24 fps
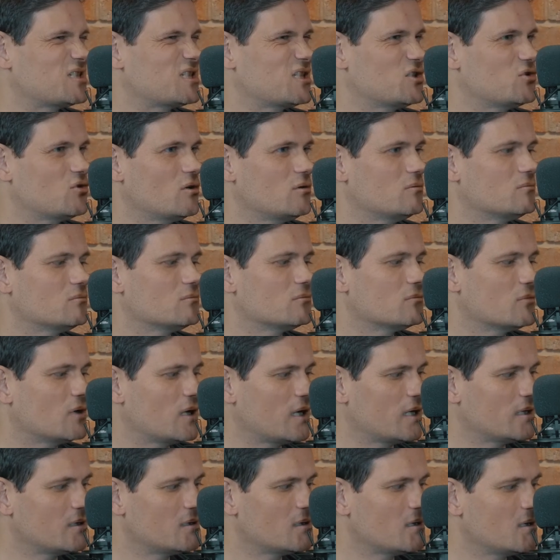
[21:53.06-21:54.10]
actually true,
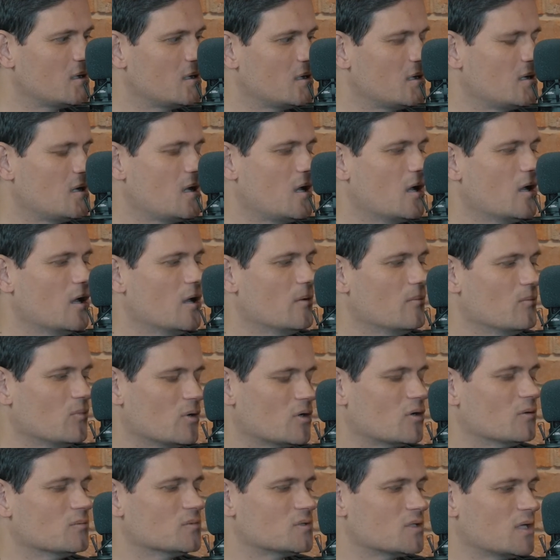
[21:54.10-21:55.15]
right?
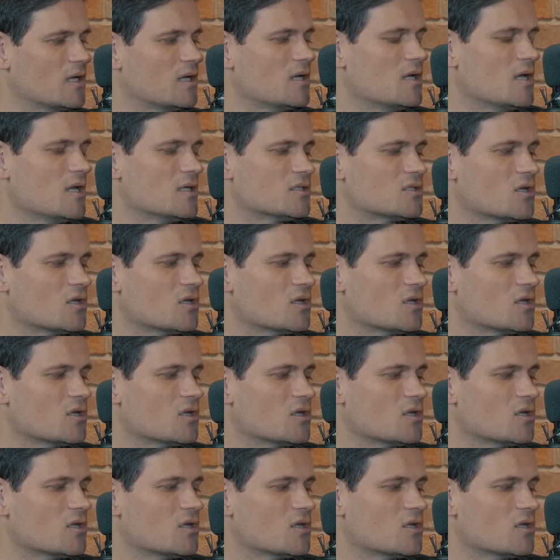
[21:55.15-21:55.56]
We'll come to that.